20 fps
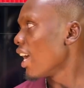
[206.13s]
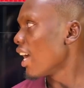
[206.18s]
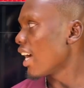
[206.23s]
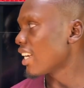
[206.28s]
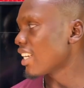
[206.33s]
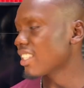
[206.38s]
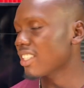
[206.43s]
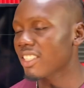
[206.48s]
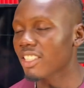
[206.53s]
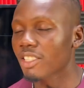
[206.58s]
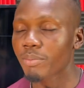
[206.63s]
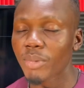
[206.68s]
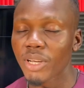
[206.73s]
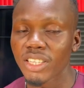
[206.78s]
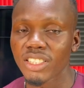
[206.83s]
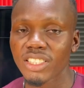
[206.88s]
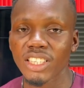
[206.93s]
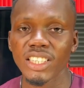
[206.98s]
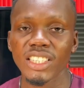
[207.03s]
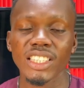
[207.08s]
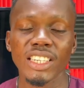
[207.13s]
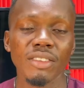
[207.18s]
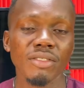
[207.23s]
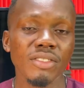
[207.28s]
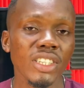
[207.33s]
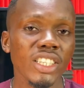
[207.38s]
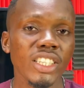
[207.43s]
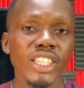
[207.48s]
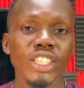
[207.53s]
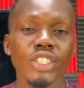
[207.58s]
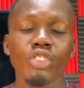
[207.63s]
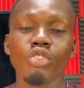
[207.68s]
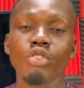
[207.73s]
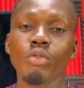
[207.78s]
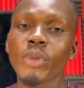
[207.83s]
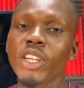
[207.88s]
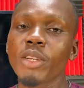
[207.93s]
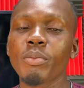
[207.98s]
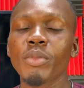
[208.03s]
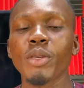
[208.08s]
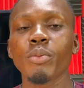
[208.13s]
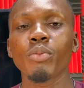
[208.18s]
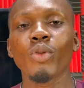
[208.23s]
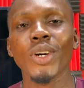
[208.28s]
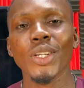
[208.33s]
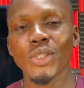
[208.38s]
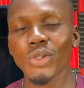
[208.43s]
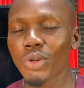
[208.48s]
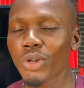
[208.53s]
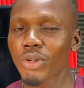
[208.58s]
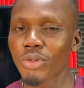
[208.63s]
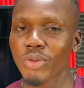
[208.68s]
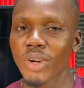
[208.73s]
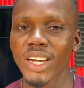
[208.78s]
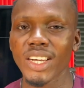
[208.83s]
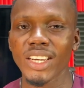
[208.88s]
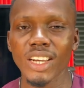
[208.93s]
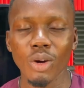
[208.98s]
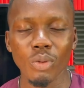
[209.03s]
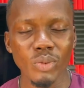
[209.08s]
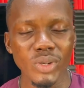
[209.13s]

And as expected, definitely so many people are talking right now.